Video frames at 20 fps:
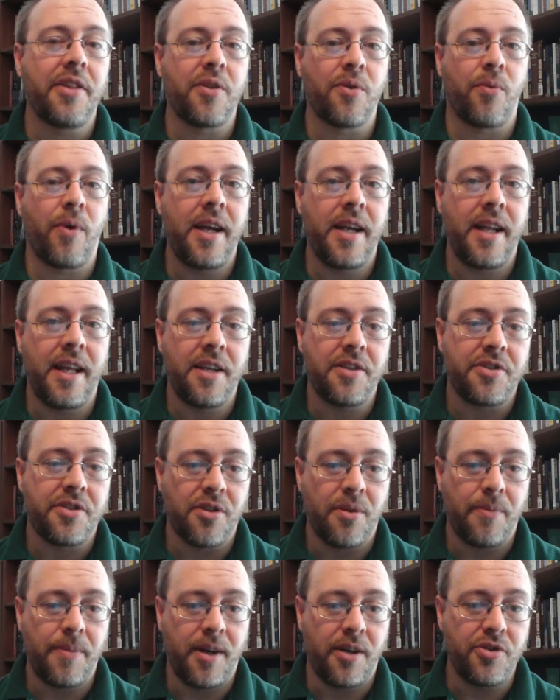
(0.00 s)
the right answer
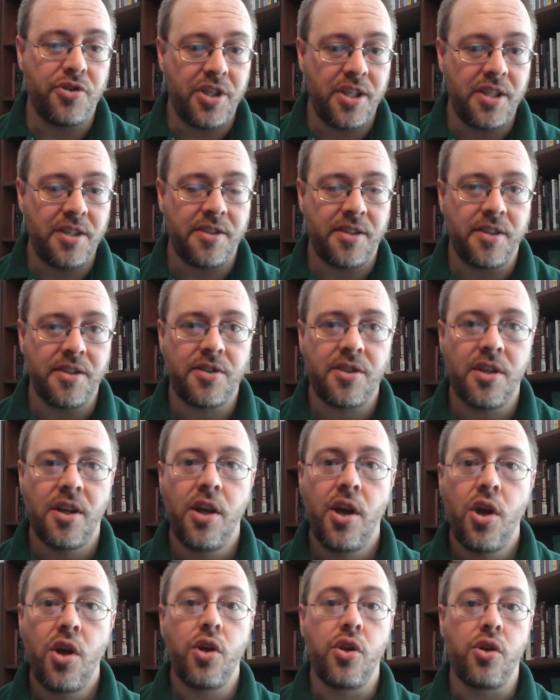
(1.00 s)
about Jesus,
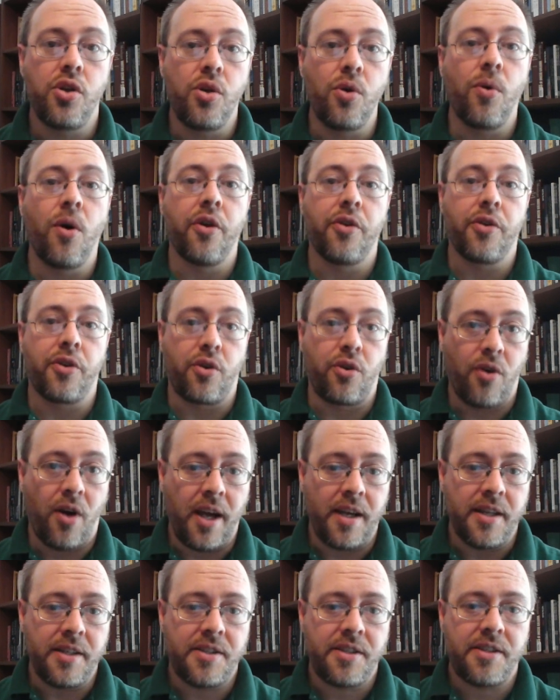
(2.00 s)
"You are the
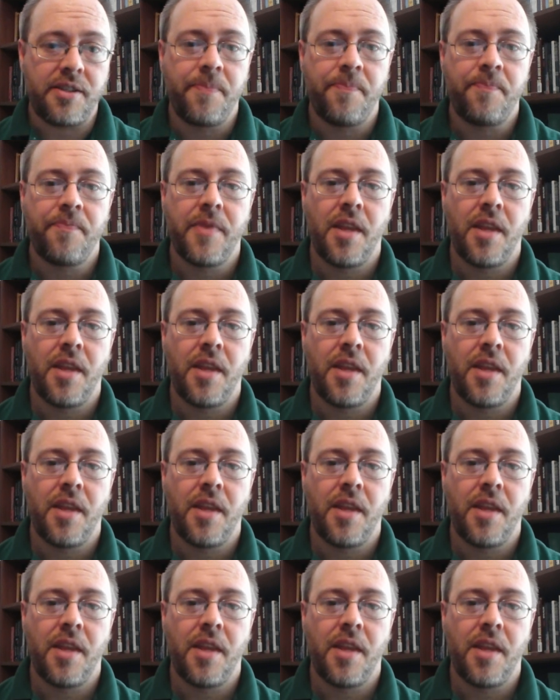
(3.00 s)
Christ,"